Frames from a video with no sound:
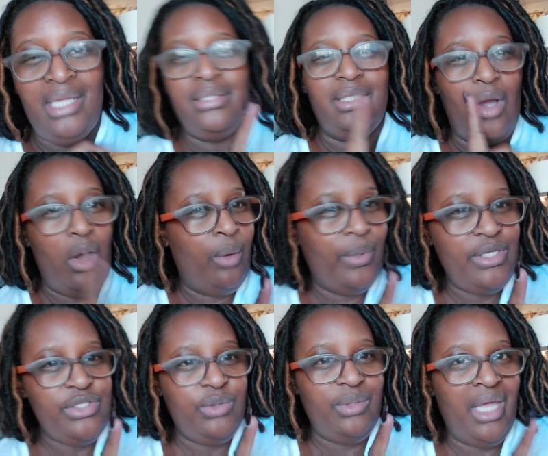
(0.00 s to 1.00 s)
Did I
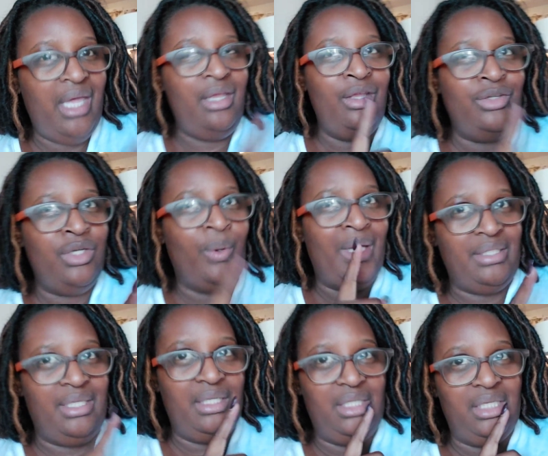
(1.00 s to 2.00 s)
always do that? No, I
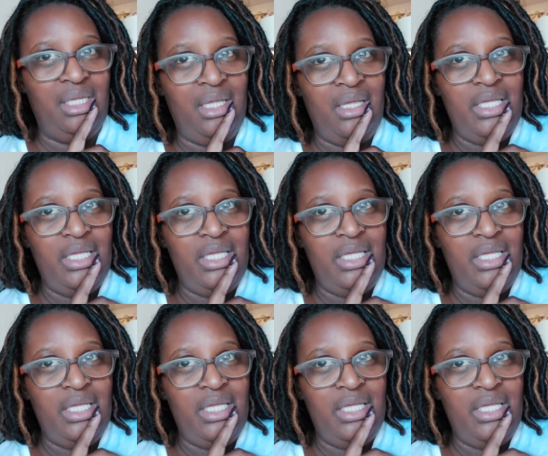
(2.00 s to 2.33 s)
didn't.